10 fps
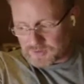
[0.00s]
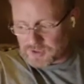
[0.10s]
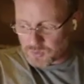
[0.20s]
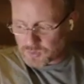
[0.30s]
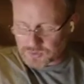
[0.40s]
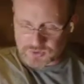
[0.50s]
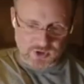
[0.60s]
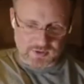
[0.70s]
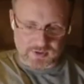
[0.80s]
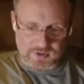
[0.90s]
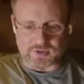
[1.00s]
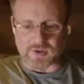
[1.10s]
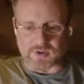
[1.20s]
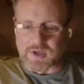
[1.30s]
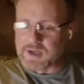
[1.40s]
and the user service,
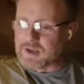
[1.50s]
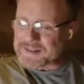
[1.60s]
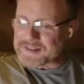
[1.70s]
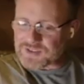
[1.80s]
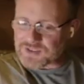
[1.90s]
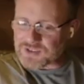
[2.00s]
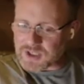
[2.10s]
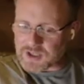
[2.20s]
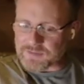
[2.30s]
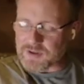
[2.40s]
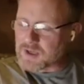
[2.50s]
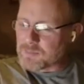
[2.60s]
that's easy enough.